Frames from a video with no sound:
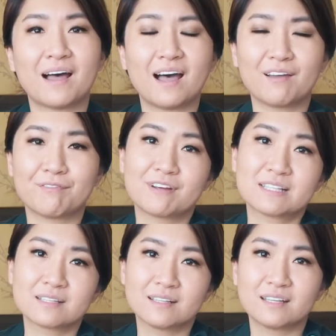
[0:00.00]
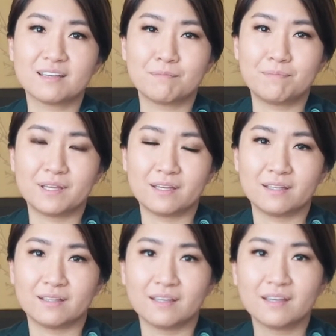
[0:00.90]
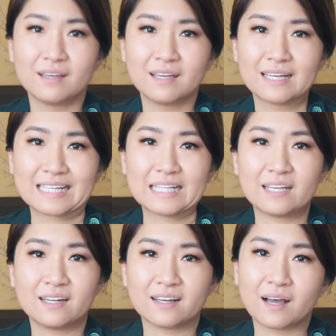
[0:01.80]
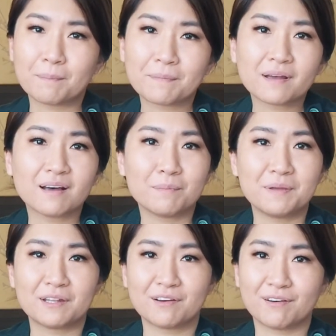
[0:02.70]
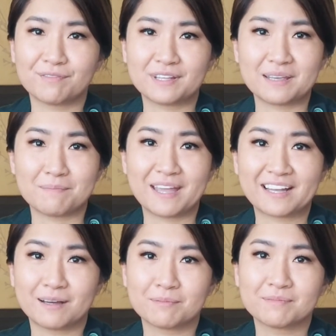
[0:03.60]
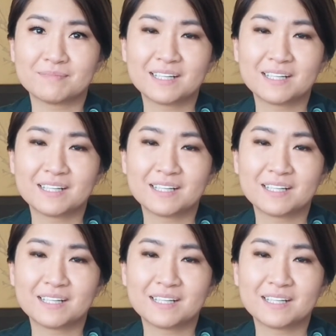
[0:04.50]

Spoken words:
I've recently been cleaning up a bit of the makeup